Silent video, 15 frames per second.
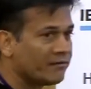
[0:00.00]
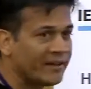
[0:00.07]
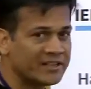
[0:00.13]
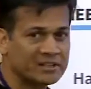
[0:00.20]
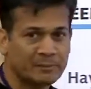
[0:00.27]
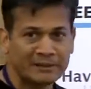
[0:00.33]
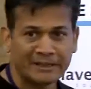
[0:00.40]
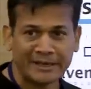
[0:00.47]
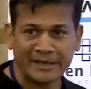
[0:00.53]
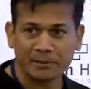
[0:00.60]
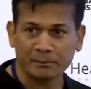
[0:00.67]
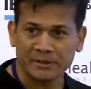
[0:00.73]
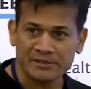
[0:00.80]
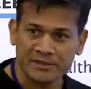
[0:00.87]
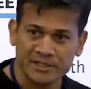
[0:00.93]

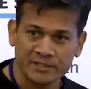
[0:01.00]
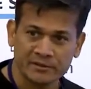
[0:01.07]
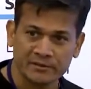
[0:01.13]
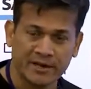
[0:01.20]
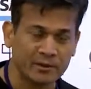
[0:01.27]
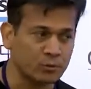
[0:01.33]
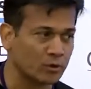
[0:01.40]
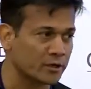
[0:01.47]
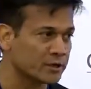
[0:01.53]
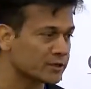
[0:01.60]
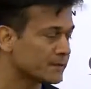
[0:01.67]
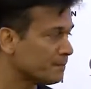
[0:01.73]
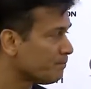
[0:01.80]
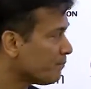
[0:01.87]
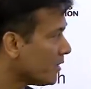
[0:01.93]
flexibility in business
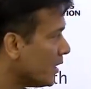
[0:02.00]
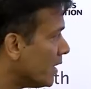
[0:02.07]
networks.